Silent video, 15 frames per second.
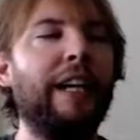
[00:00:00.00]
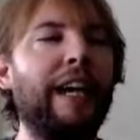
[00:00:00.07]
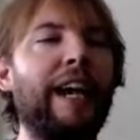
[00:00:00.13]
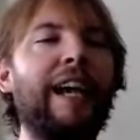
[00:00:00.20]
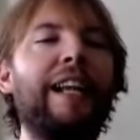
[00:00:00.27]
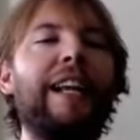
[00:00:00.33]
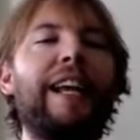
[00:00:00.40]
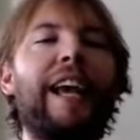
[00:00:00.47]

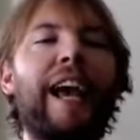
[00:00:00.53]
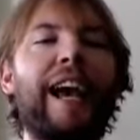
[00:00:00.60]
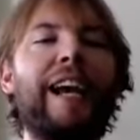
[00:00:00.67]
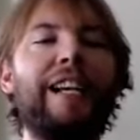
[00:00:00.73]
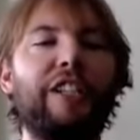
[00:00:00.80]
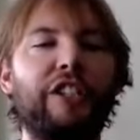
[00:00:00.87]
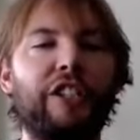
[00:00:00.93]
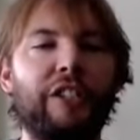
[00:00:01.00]
and a
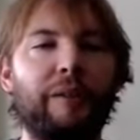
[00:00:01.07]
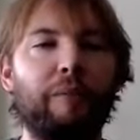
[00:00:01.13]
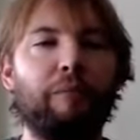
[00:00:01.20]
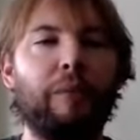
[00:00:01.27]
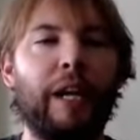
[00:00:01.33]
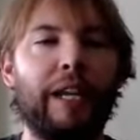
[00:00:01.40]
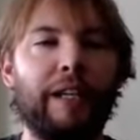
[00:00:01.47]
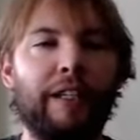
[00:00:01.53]
hash
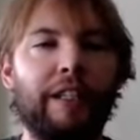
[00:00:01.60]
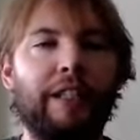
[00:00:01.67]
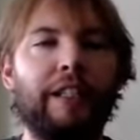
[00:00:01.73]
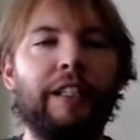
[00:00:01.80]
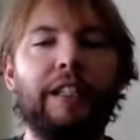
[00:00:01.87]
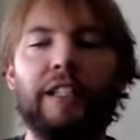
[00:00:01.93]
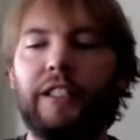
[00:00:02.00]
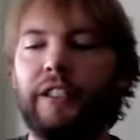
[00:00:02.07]
miner.
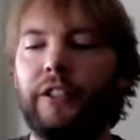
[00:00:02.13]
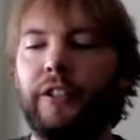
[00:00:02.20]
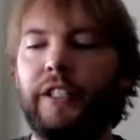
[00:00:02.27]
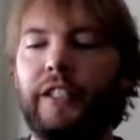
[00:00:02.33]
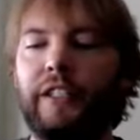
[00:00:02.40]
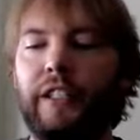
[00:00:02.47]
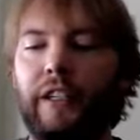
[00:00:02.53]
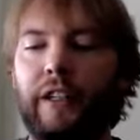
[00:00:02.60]
So
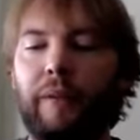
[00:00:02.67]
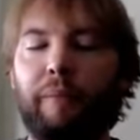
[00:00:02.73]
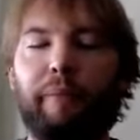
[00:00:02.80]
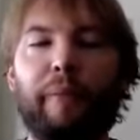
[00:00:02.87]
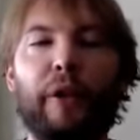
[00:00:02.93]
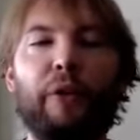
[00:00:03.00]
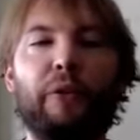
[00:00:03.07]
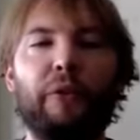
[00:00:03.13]
these are
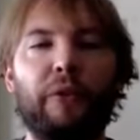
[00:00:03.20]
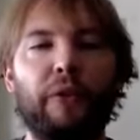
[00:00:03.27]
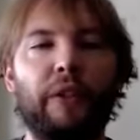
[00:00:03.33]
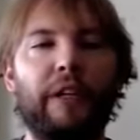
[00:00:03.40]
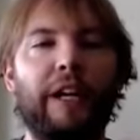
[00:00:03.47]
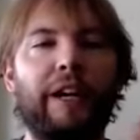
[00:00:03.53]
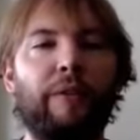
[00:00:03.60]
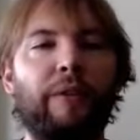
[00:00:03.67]
both
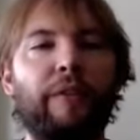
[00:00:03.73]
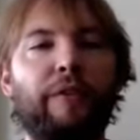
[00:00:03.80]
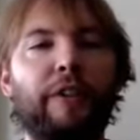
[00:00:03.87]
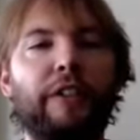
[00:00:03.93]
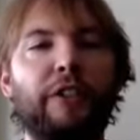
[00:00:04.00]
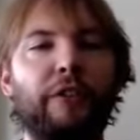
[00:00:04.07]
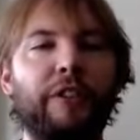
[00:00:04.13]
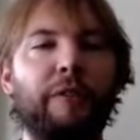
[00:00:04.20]
referred
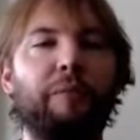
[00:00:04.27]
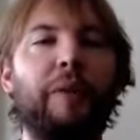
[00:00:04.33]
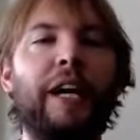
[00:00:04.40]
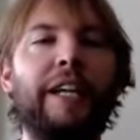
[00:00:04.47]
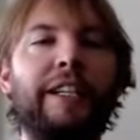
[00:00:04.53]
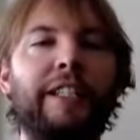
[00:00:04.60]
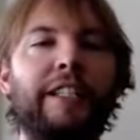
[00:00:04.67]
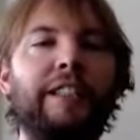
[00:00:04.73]
to as
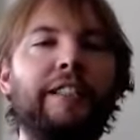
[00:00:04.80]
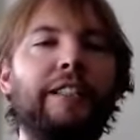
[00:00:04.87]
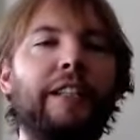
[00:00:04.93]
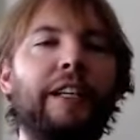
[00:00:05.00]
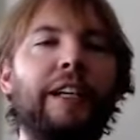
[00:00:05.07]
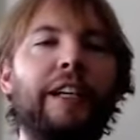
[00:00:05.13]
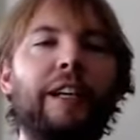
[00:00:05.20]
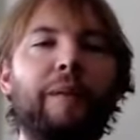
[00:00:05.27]
miners,
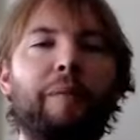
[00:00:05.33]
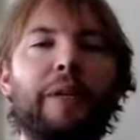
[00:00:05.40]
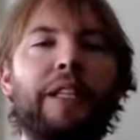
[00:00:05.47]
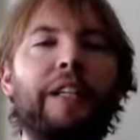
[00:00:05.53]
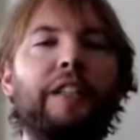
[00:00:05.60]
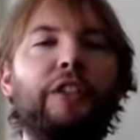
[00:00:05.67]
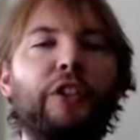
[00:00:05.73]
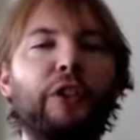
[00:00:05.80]
but
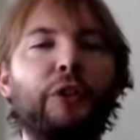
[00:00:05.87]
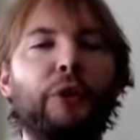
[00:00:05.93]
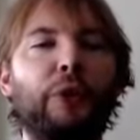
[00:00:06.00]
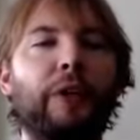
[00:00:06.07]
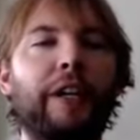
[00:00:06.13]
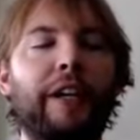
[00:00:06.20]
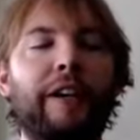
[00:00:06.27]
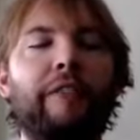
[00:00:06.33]
they're two
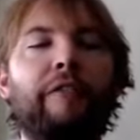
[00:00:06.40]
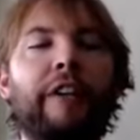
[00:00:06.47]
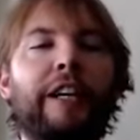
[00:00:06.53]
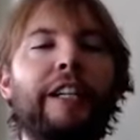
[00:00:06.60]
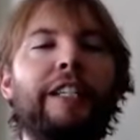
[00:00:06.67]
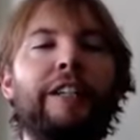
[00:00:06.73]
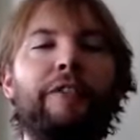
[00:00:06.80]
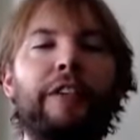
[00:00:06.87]
very
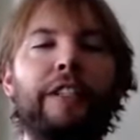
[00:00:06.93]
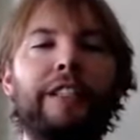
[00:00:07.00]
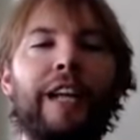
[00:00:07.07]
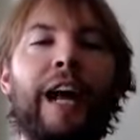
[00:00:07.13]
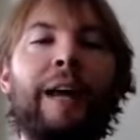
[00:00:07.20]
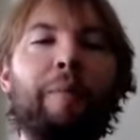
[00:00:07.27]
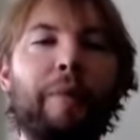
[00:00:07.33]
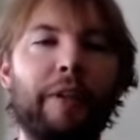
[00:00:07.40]
different
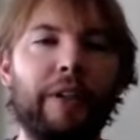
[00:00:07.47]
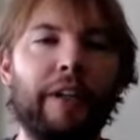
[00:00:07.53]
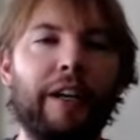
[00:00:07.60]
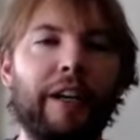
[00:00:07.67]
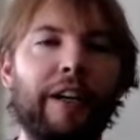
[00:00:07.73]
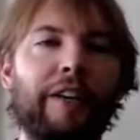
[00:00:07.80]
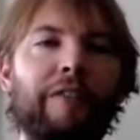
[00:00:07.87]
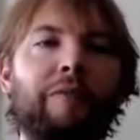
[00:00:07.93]
type
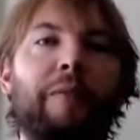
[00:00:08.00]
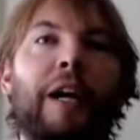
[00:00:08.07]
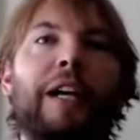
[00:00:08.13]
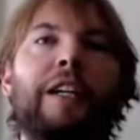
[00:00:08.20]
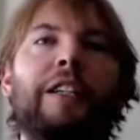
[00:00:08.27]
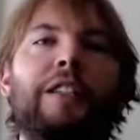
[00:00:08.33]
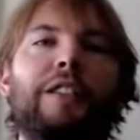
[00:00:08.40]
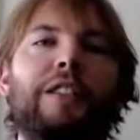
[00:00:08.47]
of
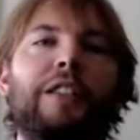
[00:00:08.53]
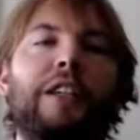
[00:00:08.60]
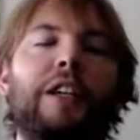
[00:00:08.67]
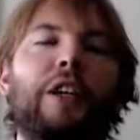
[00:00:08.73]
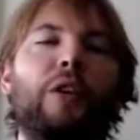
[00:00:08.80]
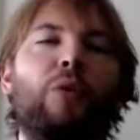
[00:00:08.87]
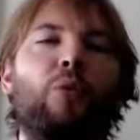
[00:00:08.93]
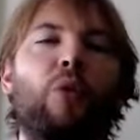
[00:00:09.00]
miners.
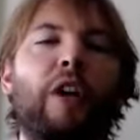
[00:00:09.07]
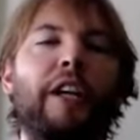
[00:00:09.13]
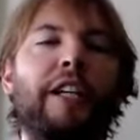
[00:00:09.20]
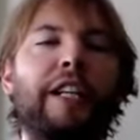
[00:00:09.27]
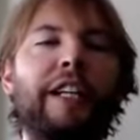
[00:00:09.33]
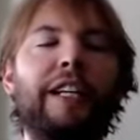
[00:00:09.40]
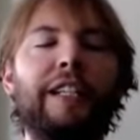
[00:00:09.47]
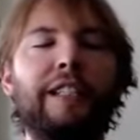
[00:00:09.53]
One
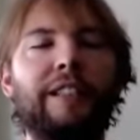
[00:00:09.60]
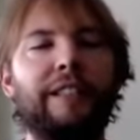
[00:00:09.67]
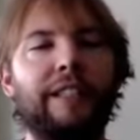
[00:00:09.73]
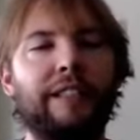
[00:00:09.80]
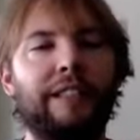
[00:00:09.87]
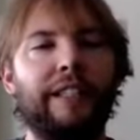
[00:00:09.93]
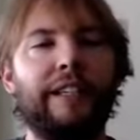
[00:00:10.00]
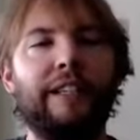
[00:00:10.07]
is
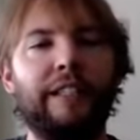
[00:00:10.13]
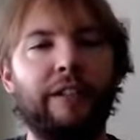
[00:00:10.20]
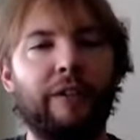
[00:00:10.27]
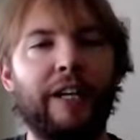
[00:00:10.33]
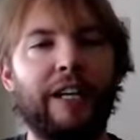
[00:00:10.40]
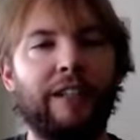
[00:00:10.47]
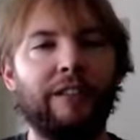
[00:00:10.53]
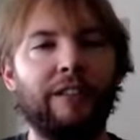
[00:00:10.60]
centered
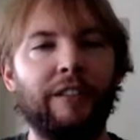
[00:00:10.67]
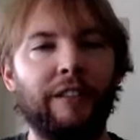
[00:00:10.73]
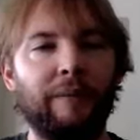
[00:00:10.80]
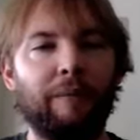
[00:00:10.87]
around